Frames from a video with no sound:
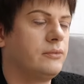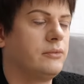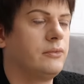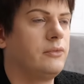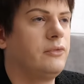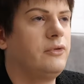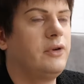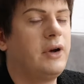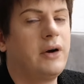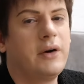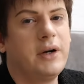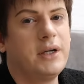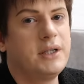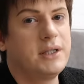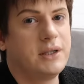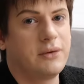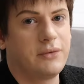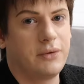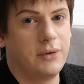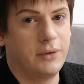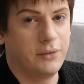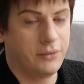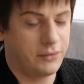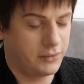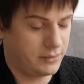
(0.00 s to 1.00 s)
very
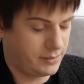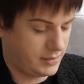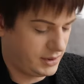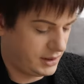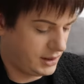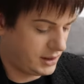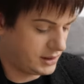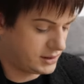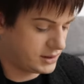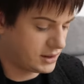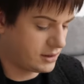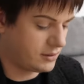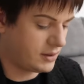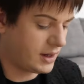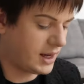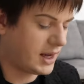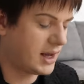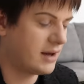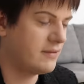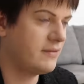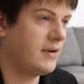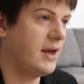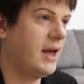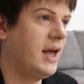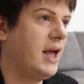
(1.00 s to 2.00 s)
different for me. I don't
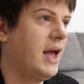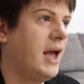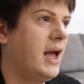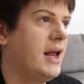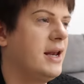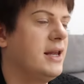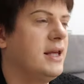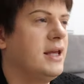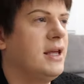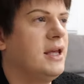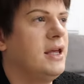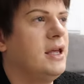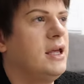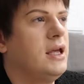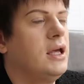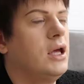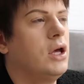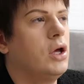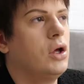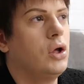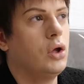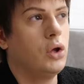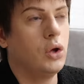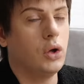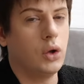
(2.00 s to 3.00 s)
have any
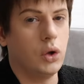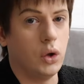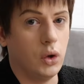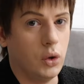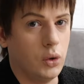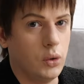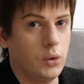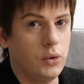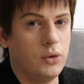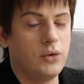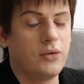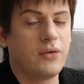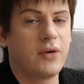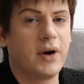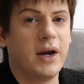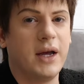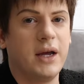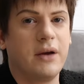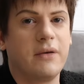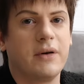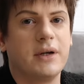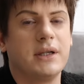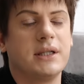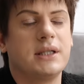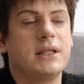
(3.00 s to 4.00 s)
oud
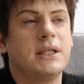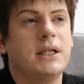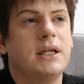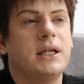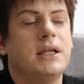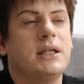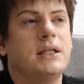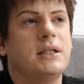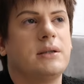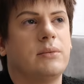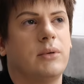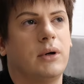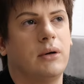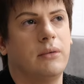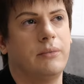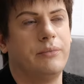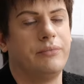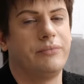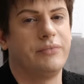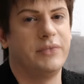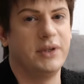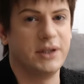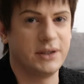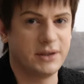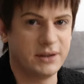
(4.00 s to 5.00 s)
fragrances. Well,
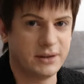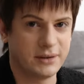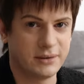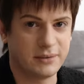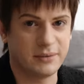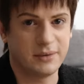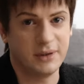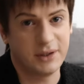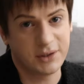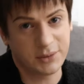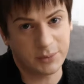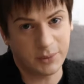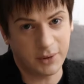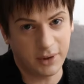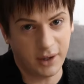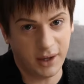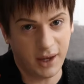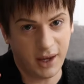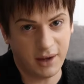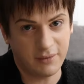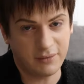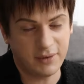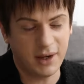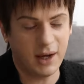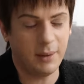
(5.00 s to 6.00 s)
this one I
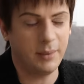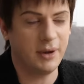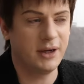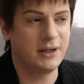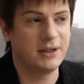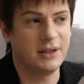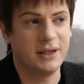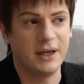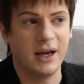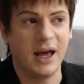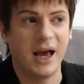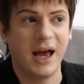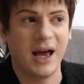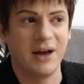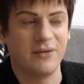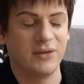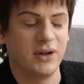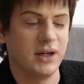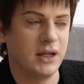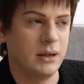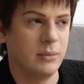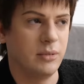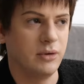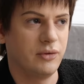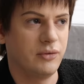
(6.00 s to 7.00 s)
have now, but I didn't have
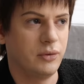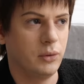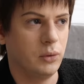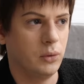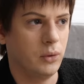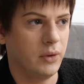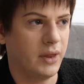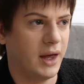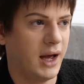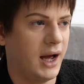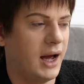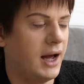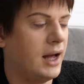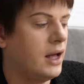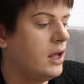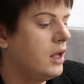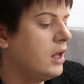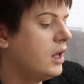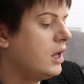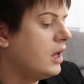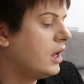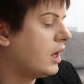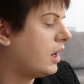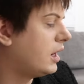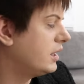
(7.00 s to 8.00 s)
any before that.
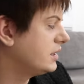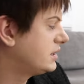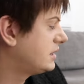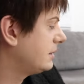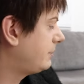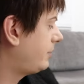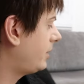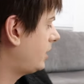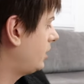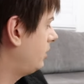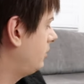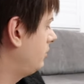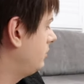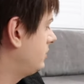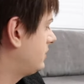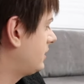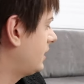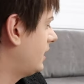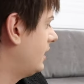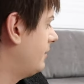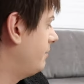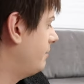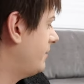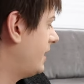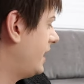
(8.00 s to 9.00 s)
I suppose
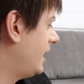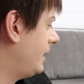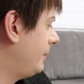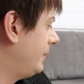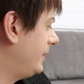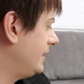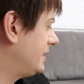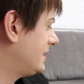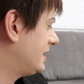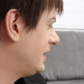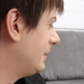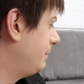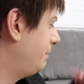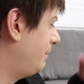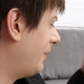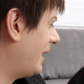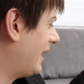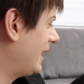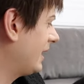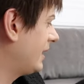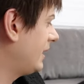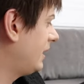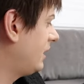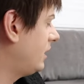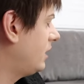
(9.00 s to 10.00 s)
like maybe
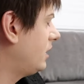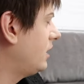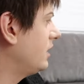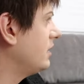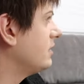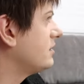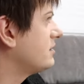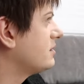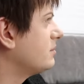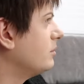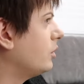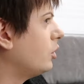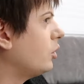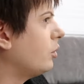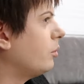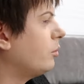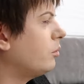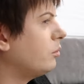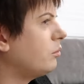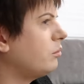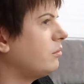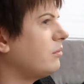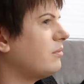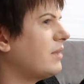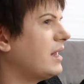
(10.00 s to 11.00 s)
tobacco is not
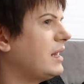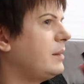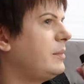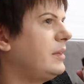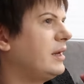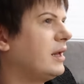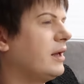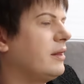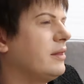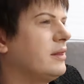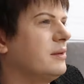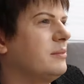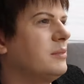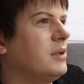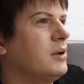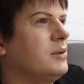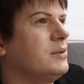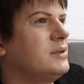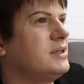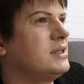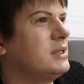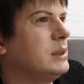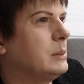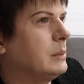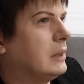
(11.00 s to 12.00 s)
maybe like the
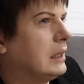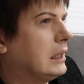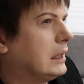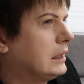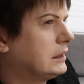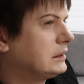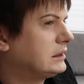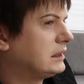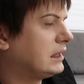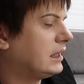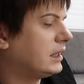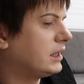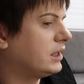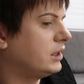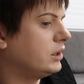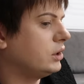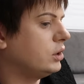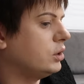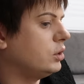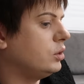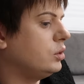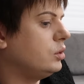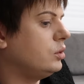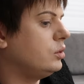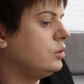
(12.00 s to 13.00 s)
most similar to like an
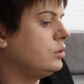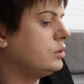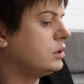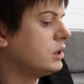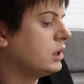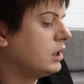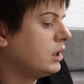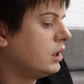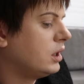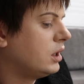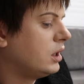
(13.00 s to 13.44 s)
oud